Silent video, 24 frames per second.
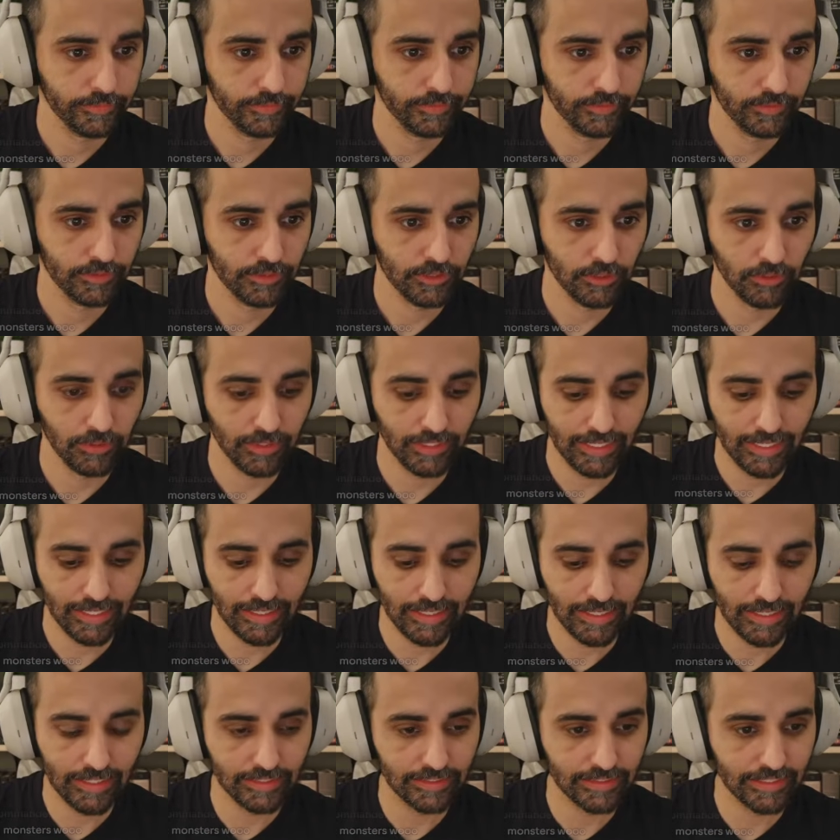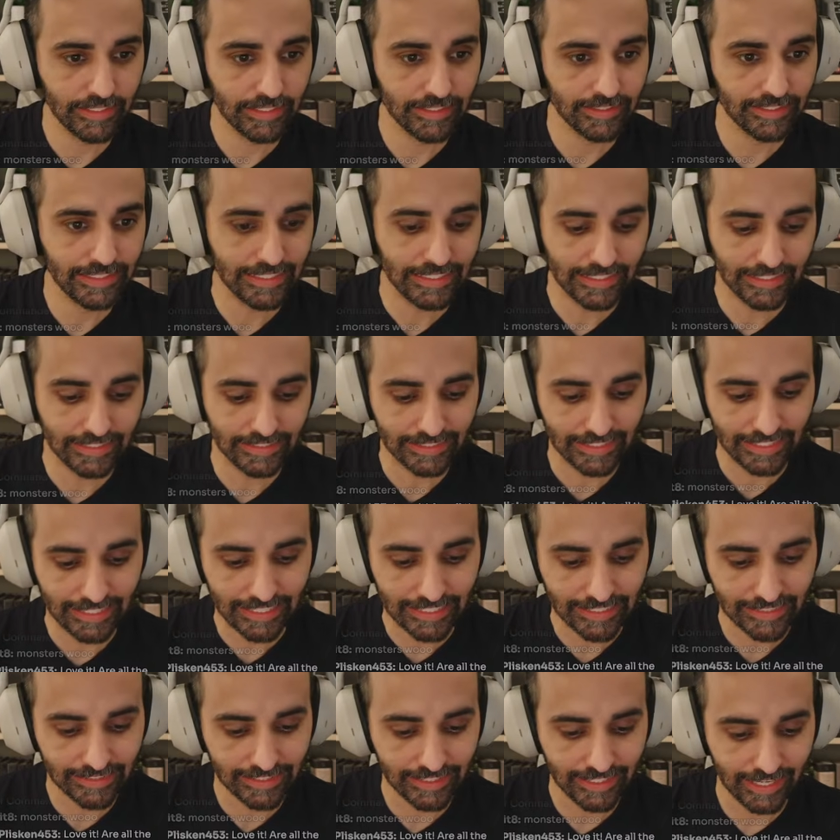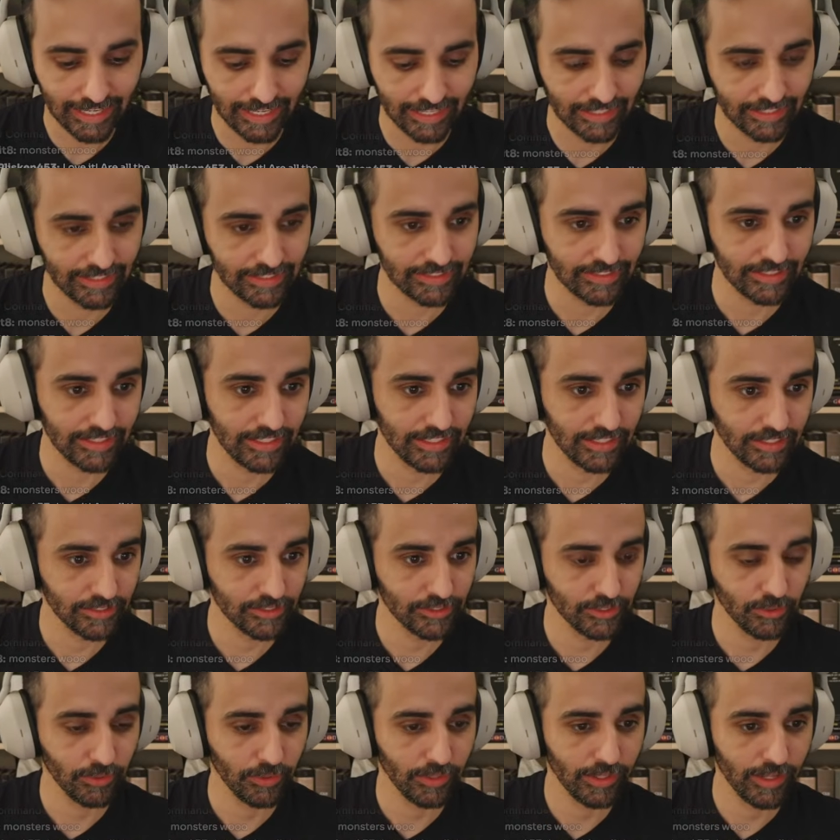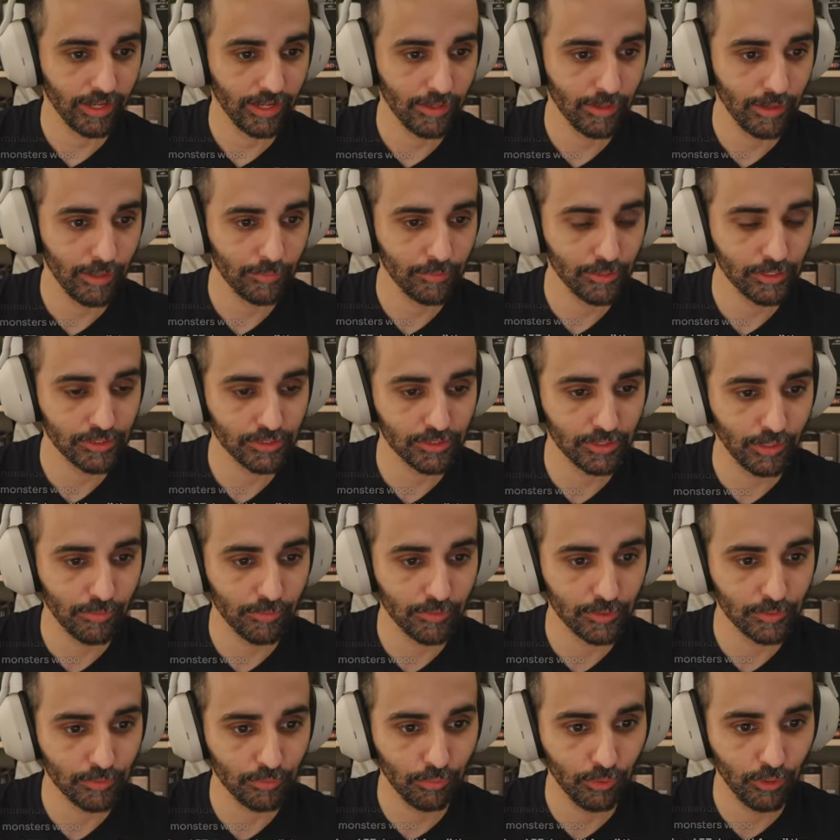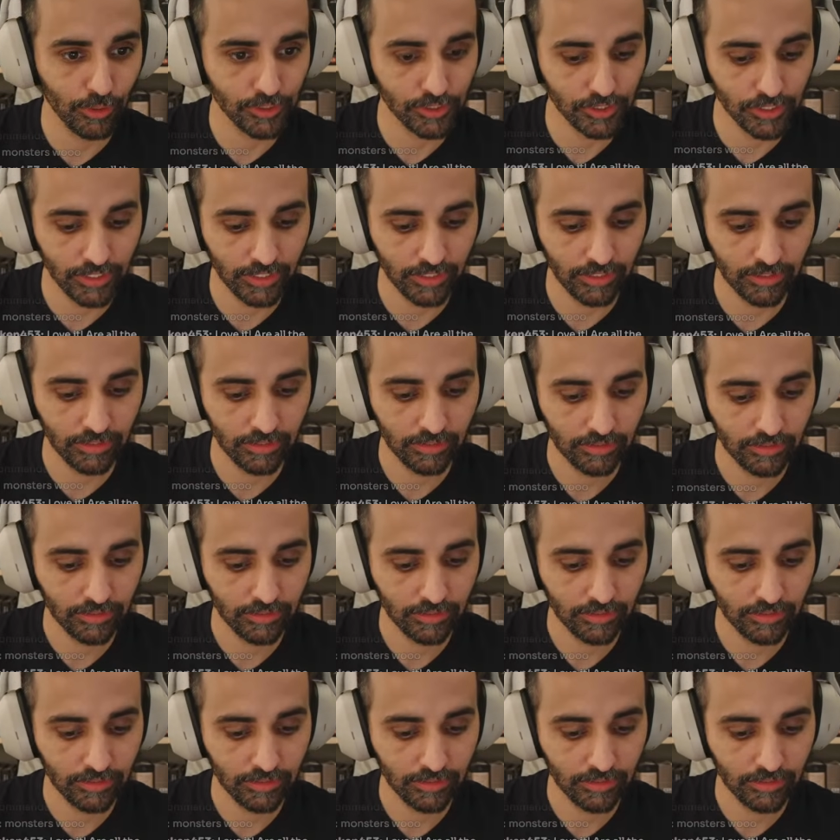So like it is as easy as this. So like I'm just pushing